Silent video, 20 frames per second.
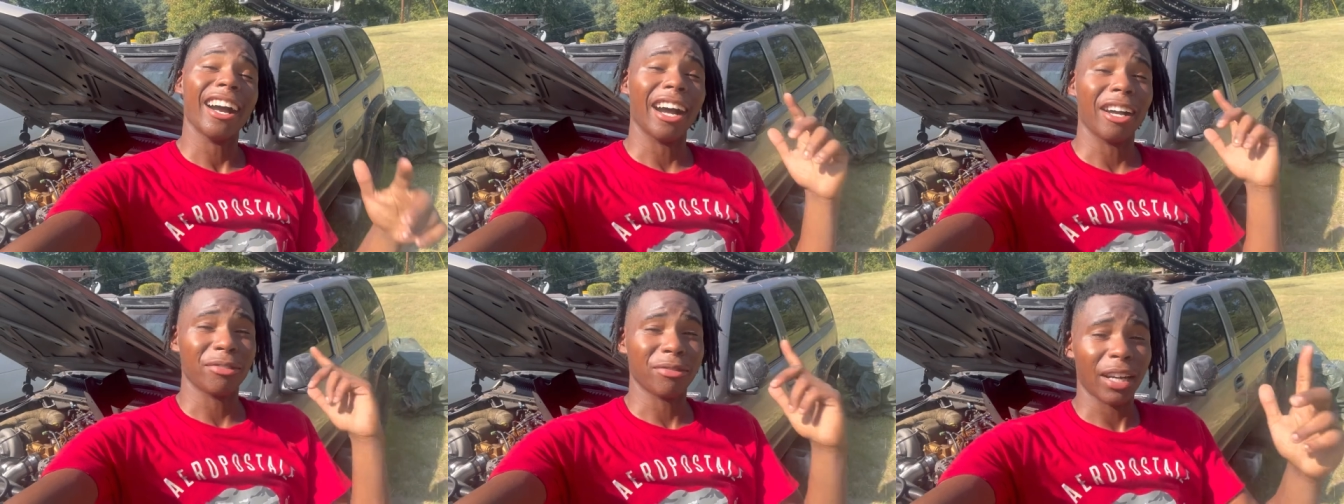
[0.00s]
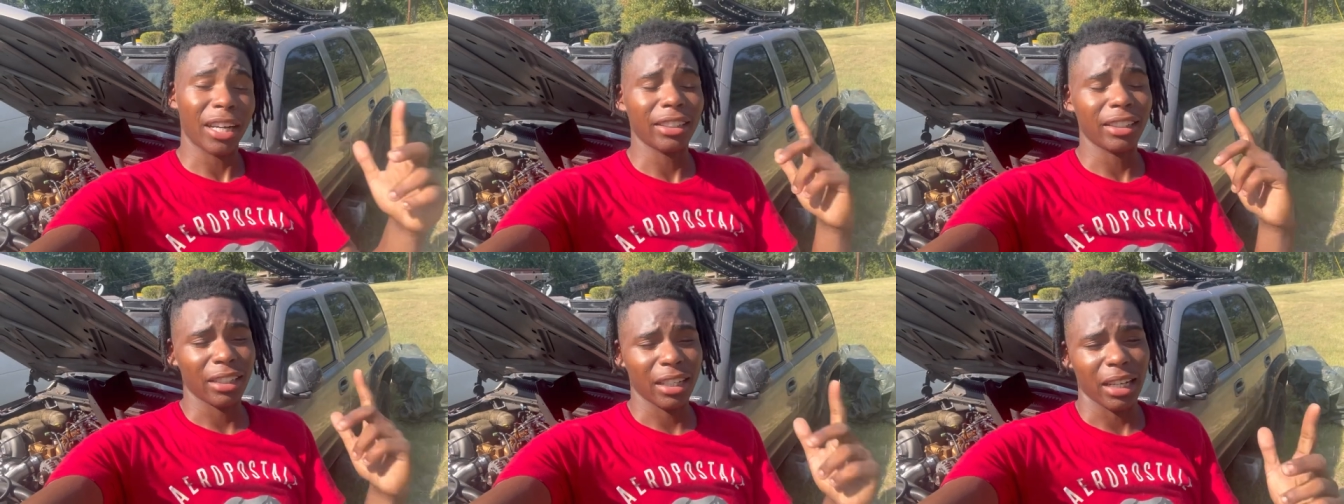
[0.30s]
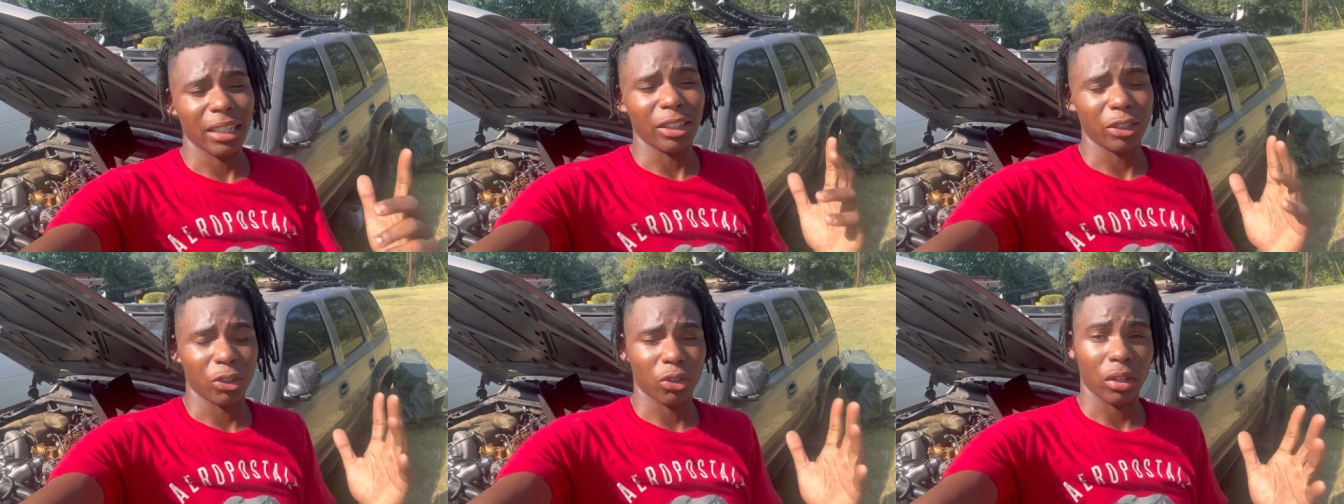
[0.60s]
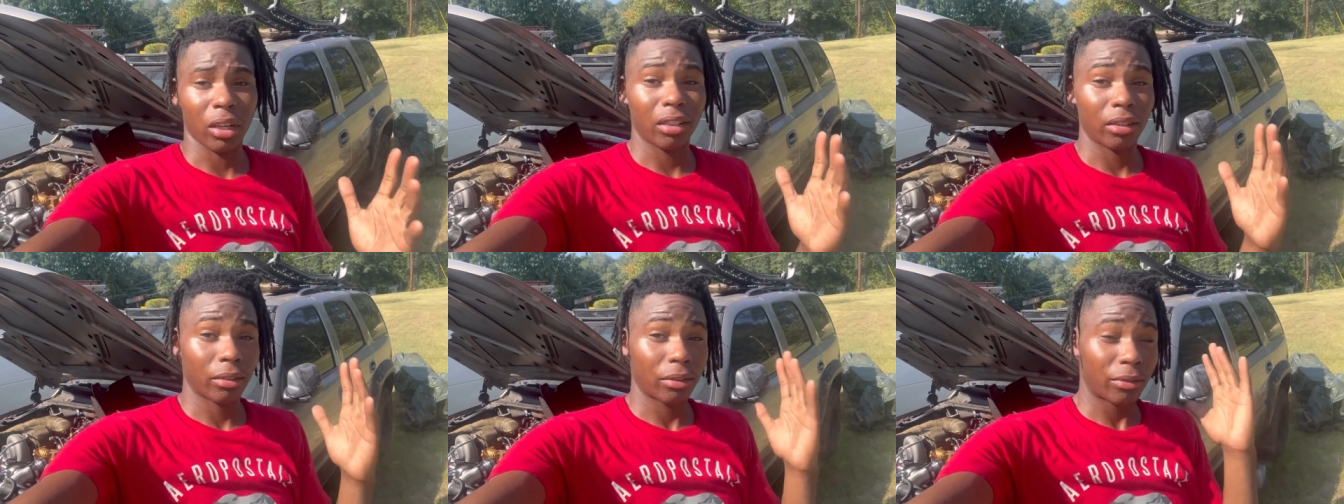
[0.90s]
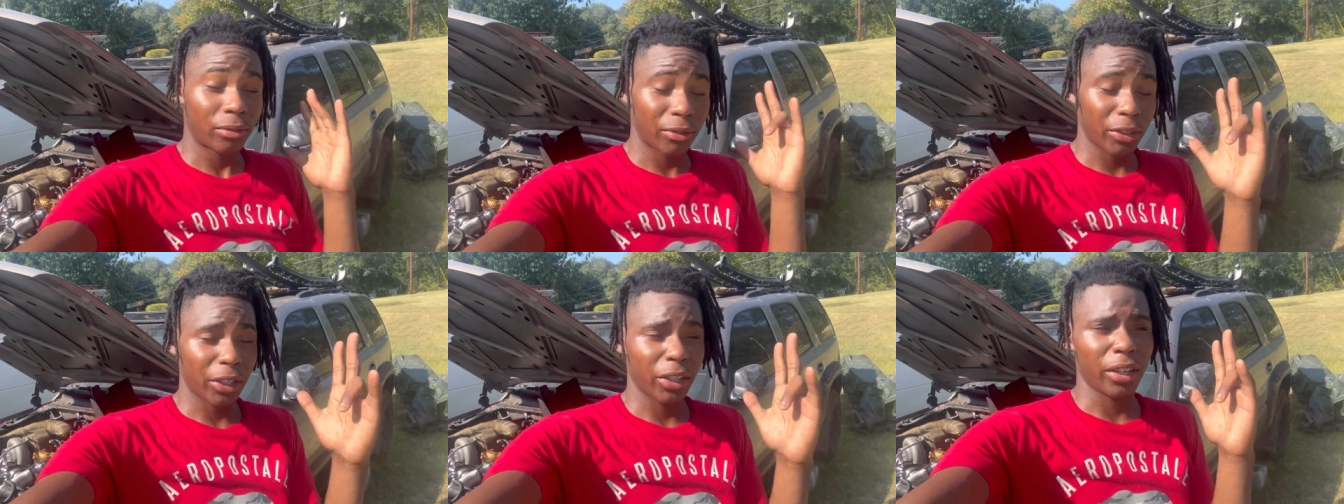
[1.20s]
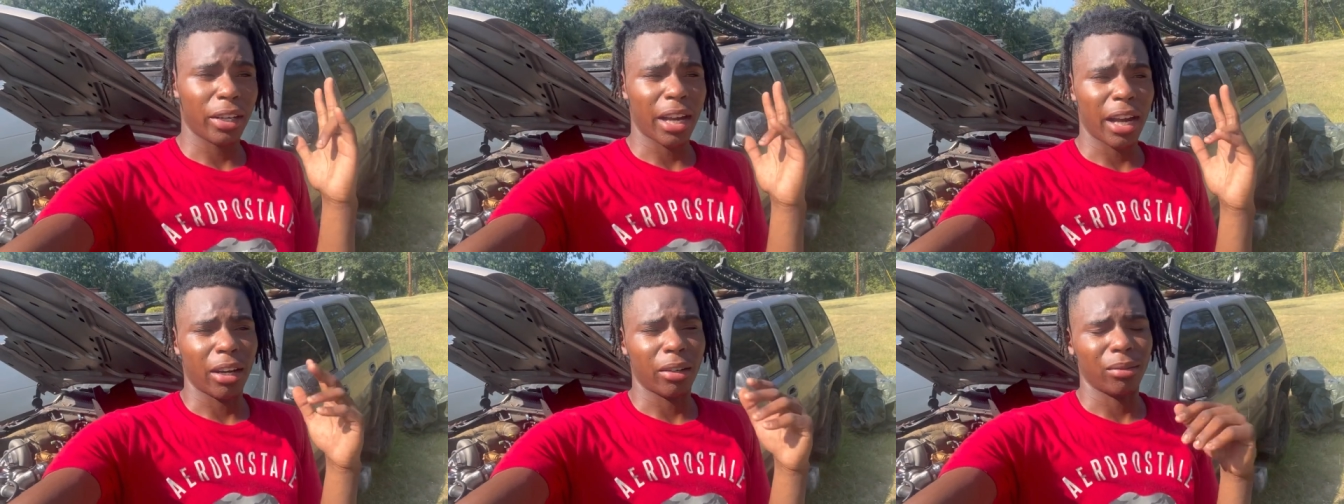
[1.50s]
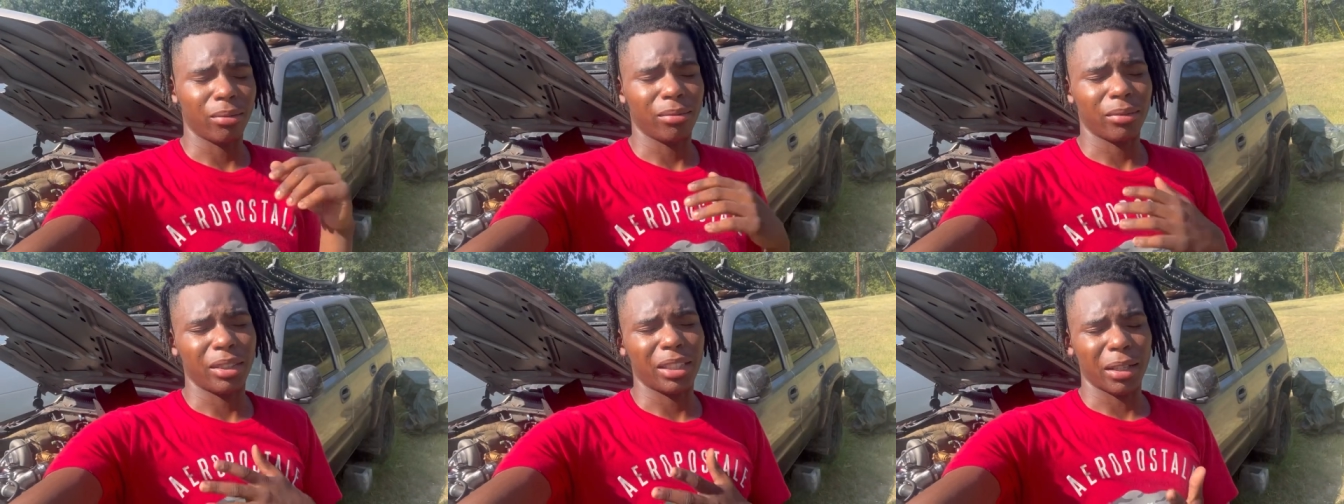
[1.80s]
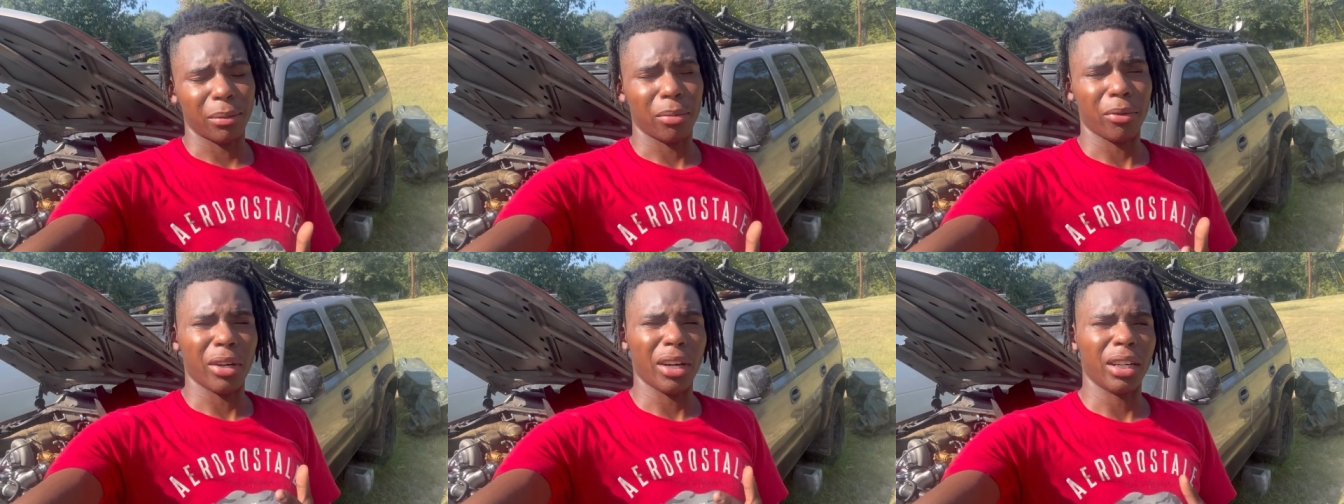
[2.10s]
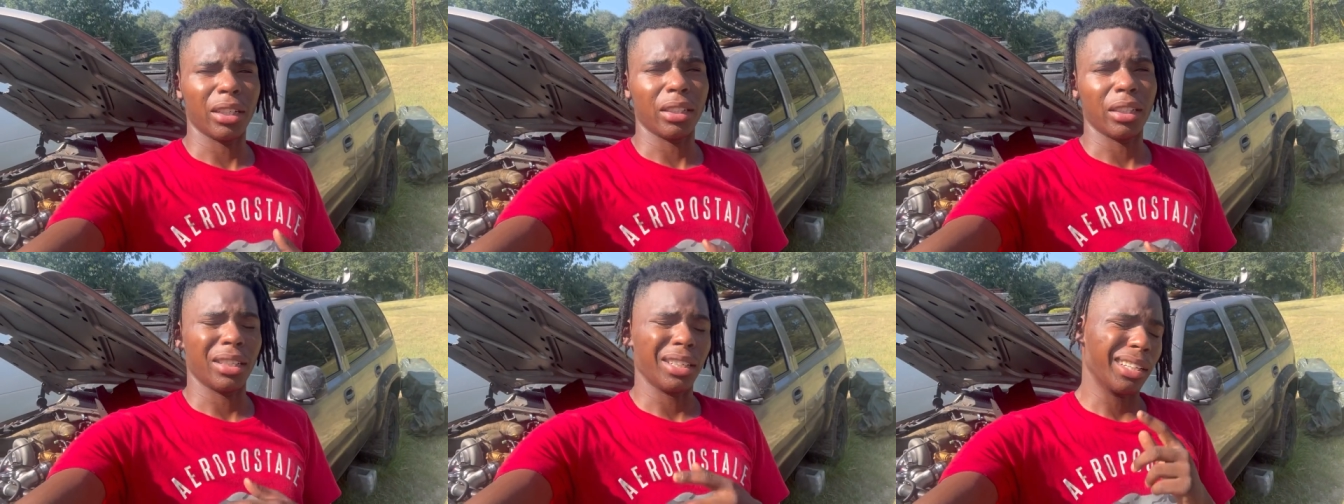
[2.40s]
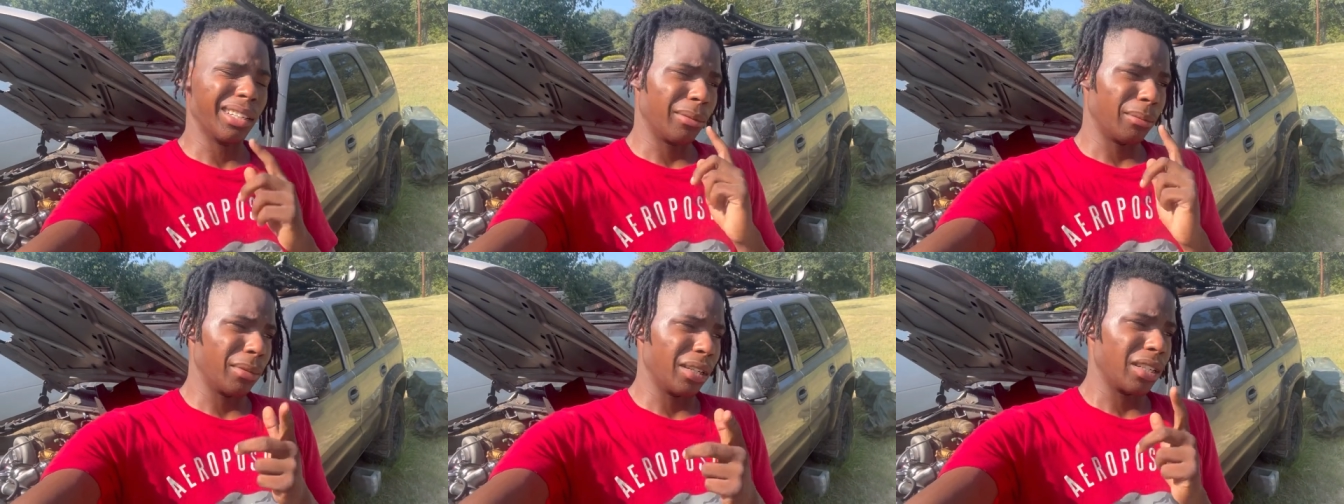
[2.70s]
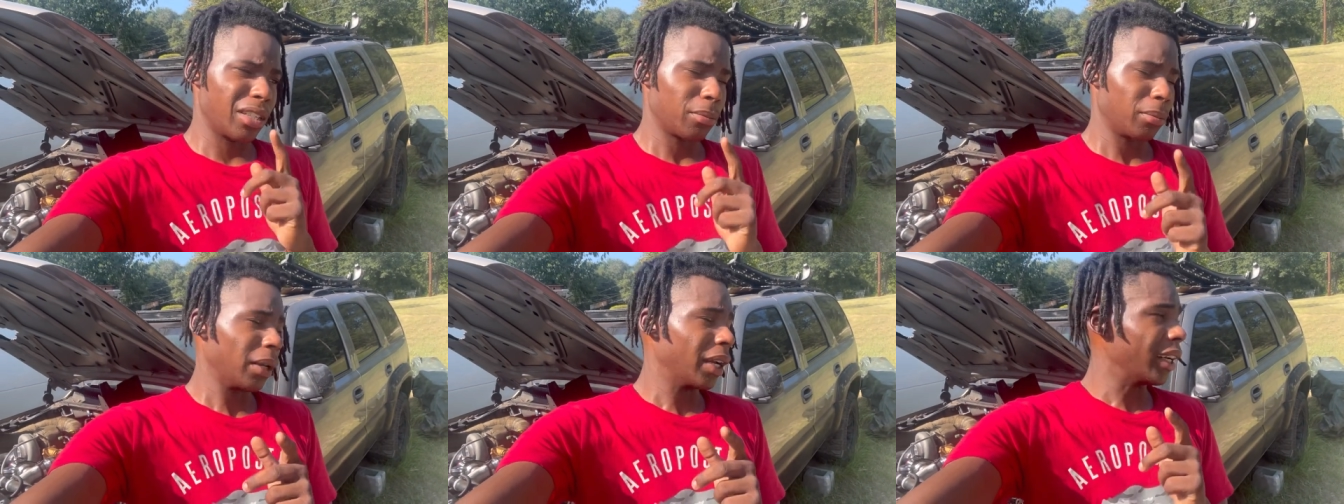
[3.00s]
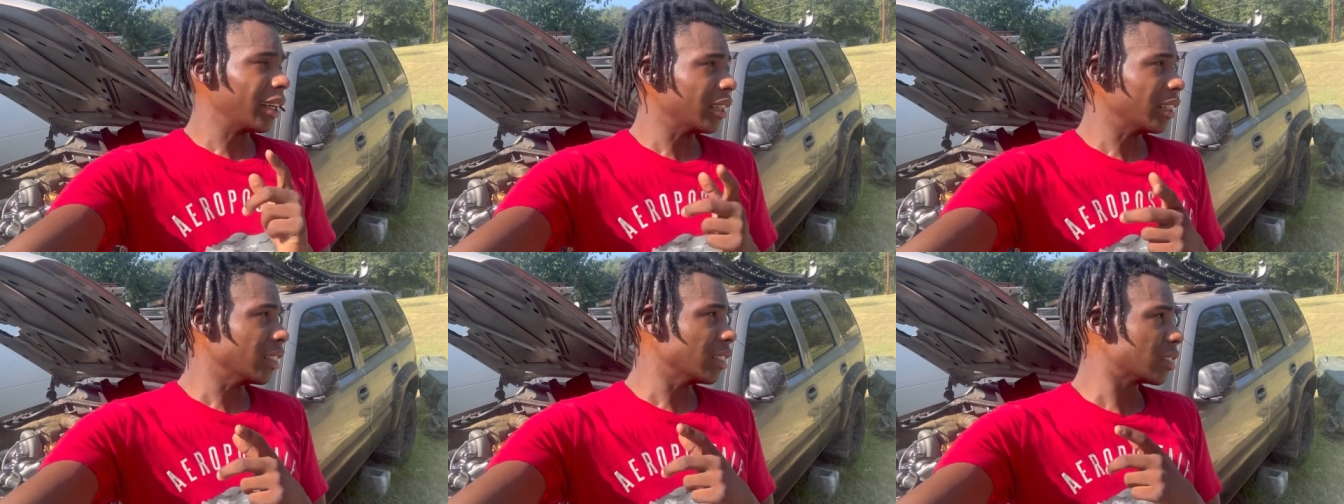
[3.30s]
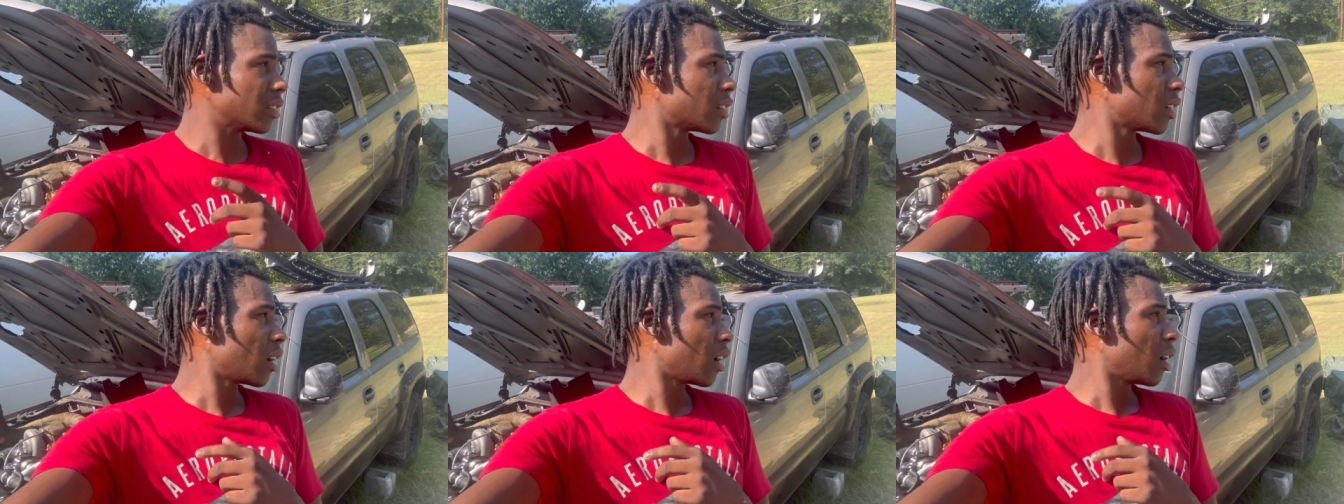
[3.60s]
I finally got the truck figured out temporarily, and I'm going to explain this.